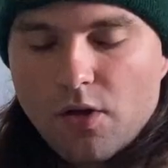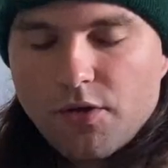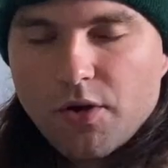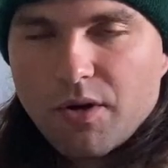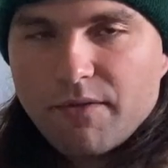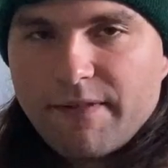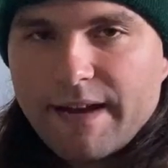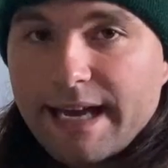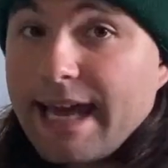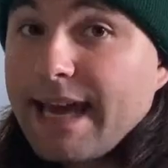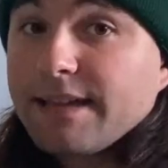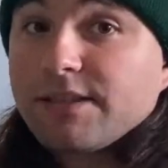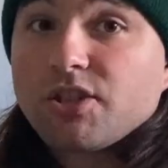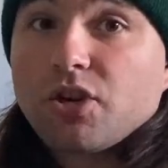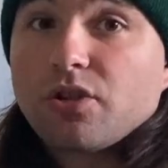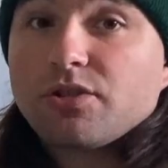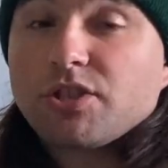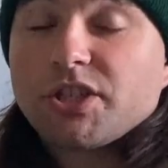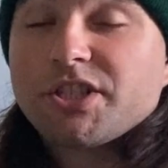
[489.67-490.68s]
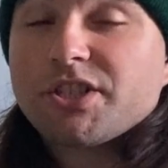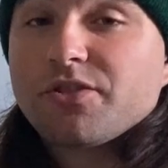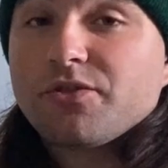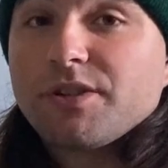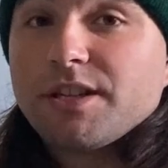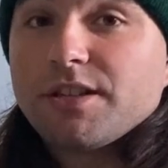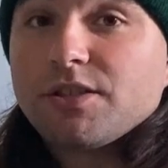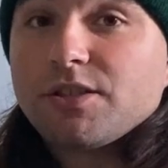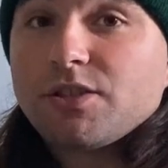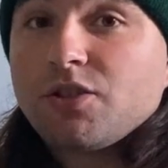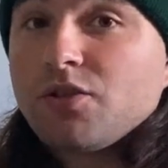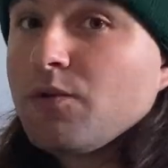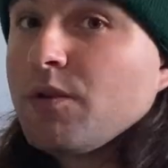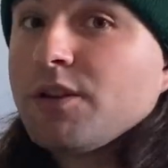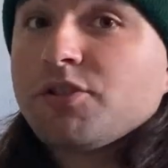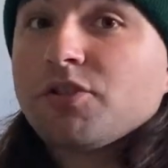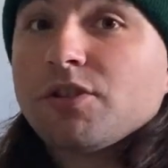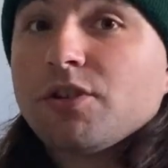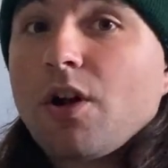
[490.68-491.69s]
Although if I can't charge a student
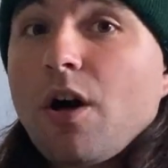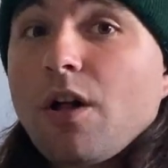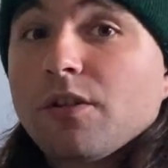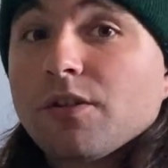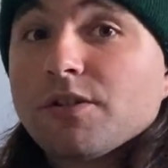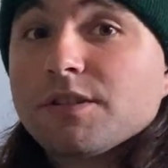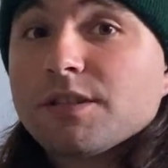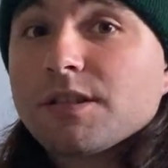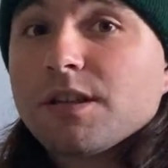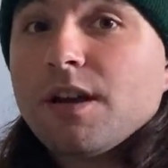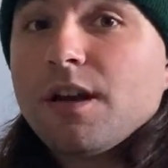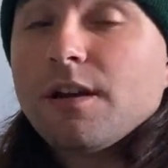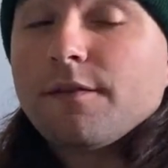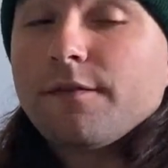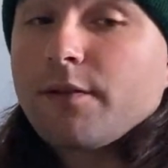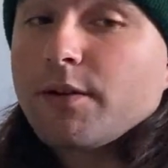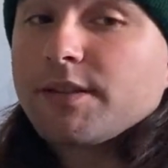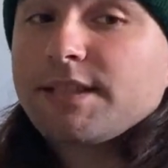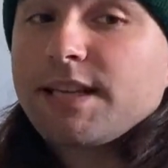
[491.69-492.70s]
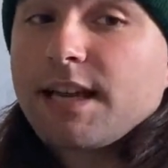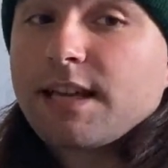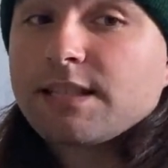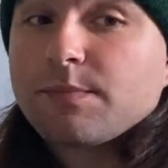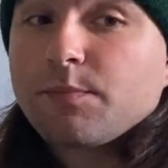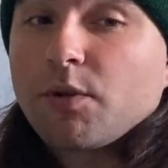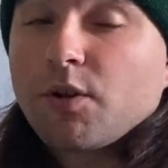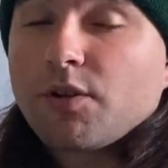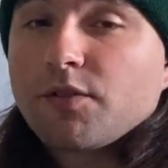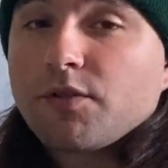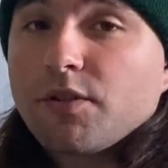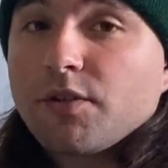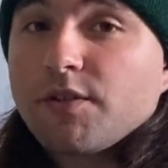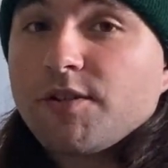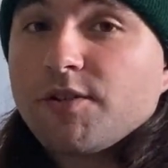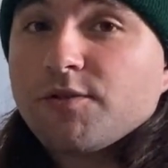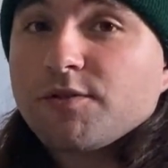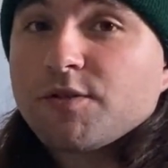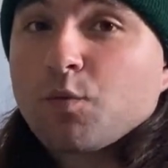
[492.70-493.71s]
$200 for a textbook they
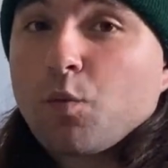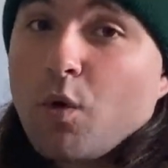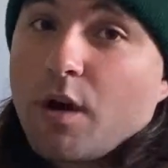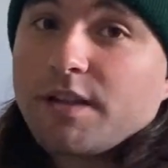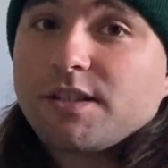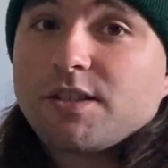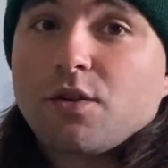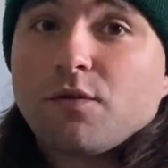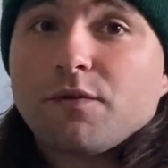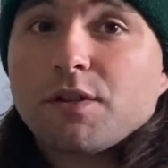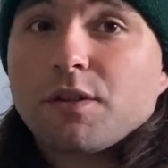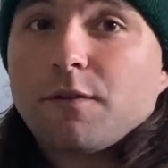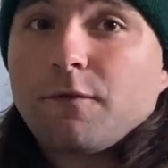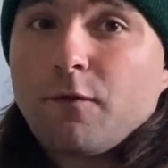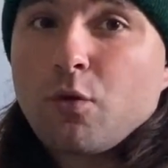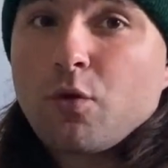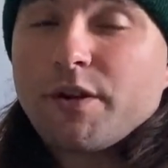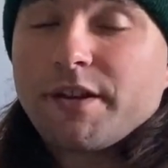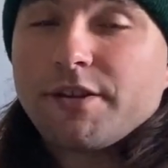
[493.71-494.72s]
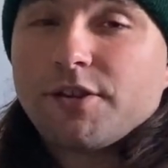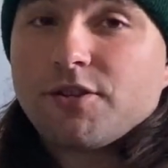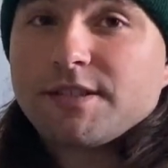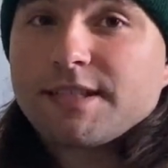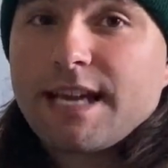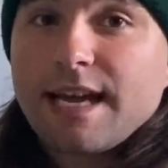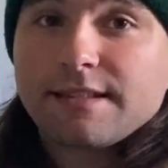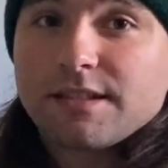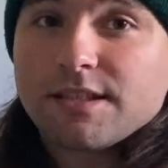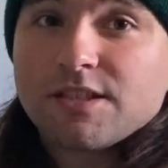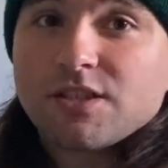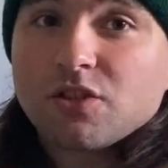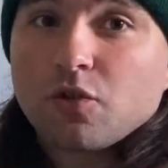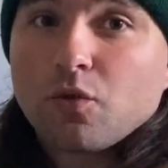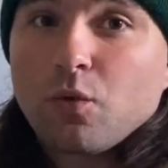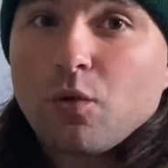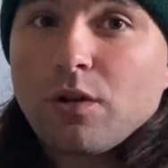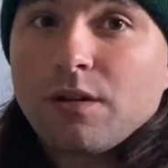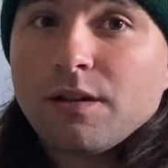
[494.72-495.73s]
use once over the 4 years after
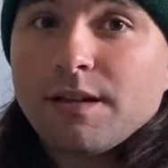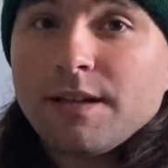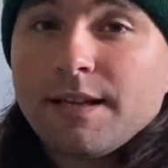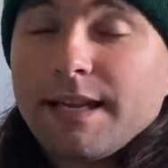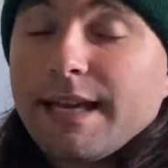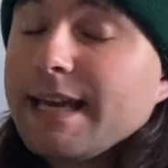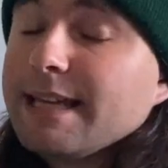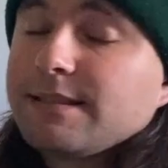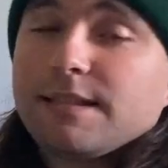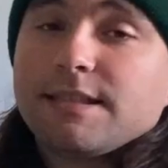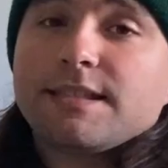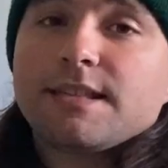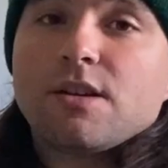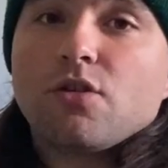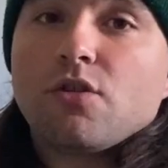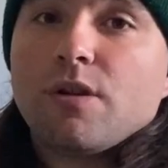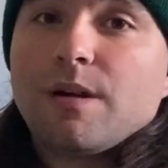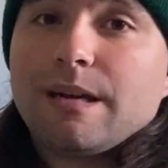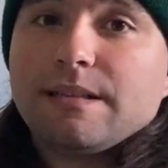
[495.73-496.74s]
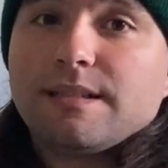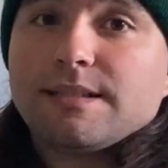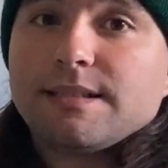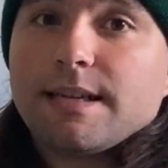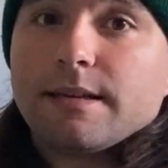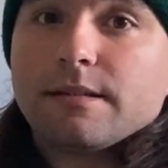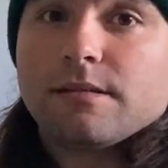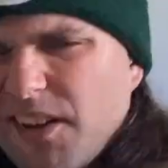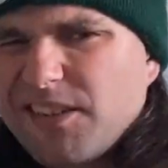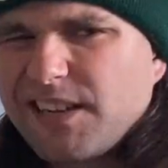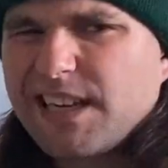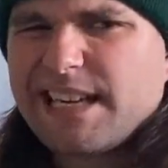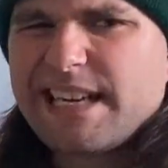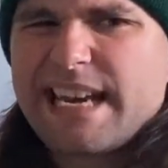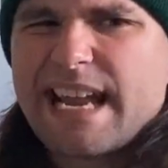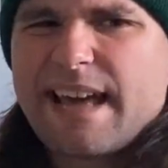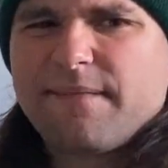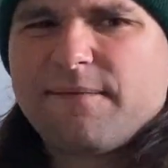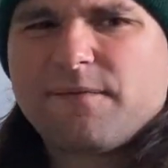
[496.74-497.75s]
school, it's a 0 out of 10. On the
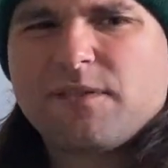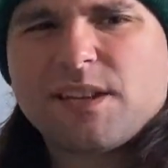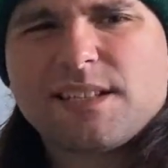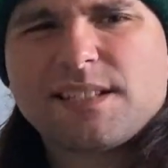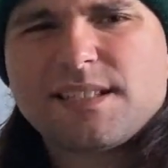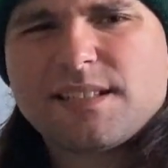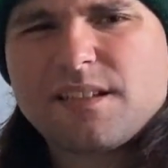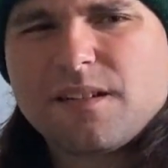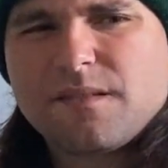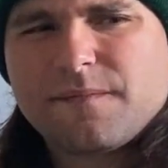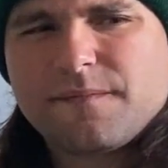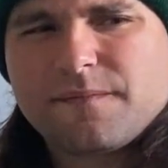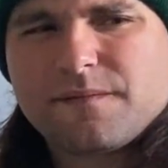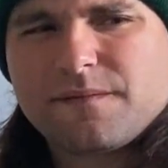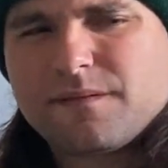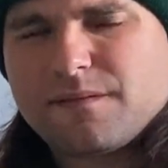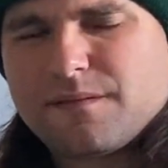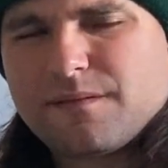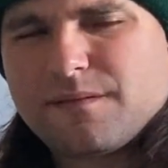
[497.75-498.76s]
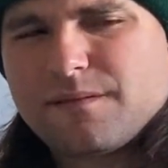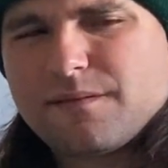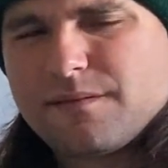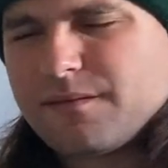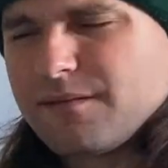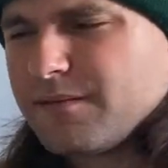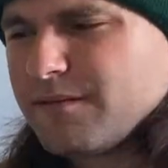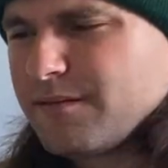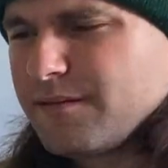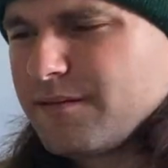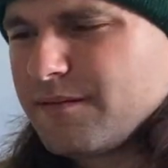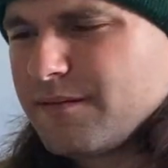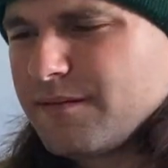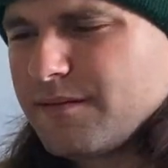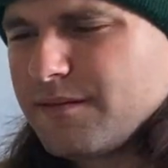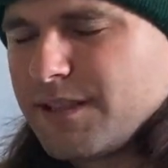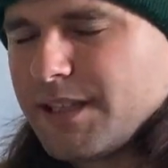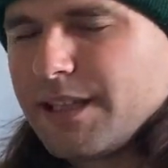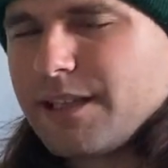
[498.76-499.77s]
Netflix stuff,
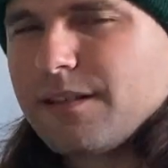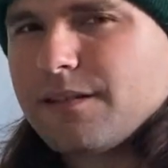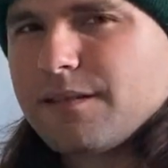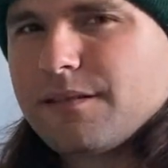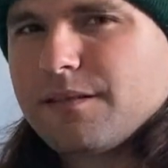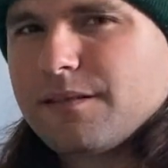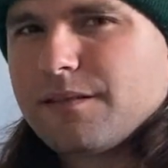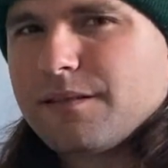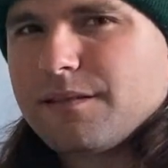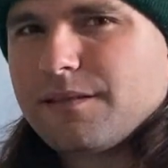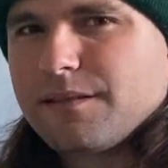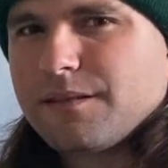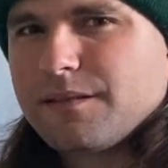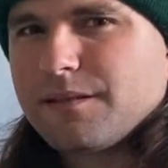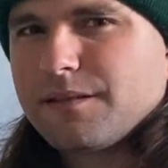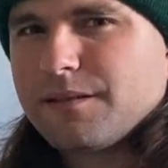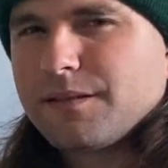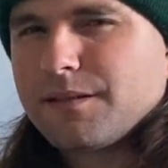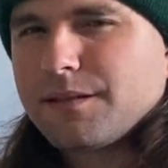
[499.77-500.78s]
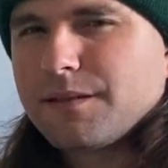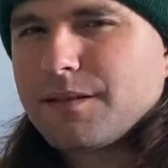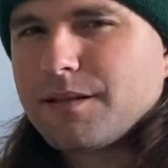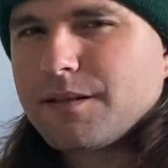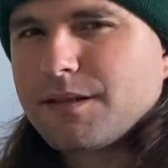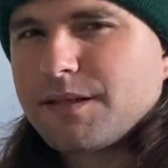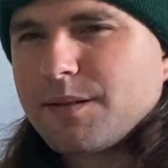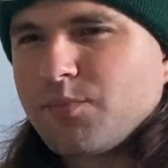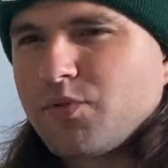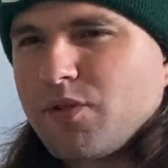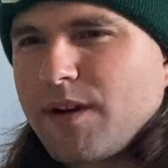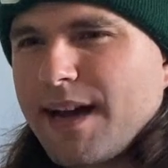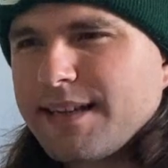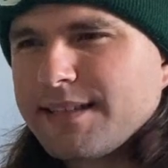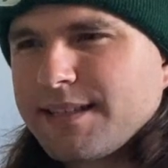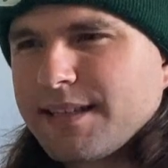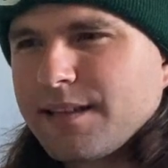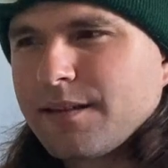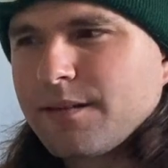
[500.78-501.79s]
like,
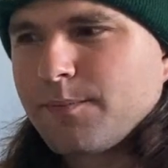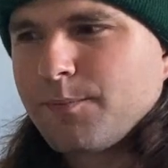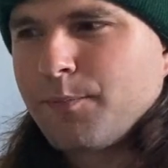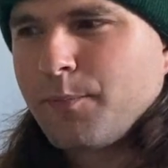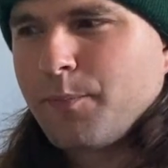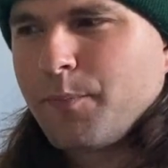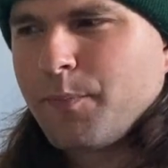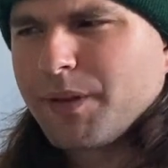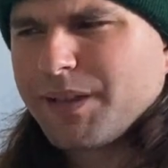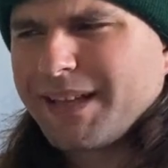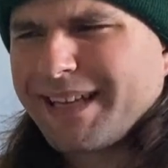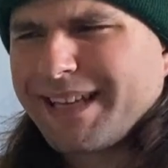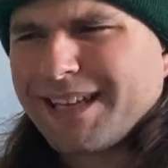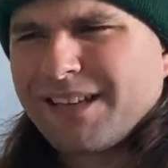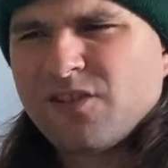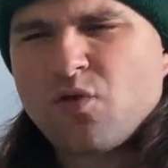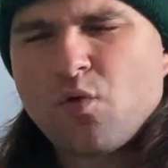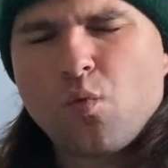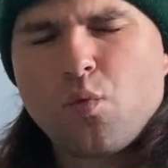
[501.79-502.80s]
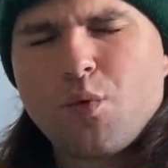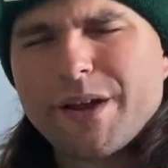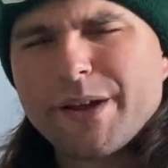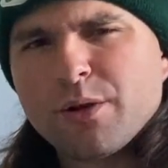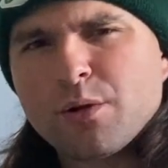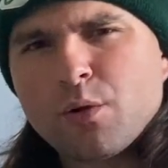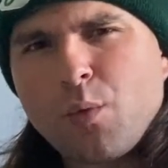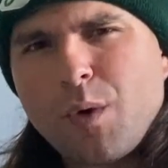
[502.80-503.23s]
surprising, but like in a weird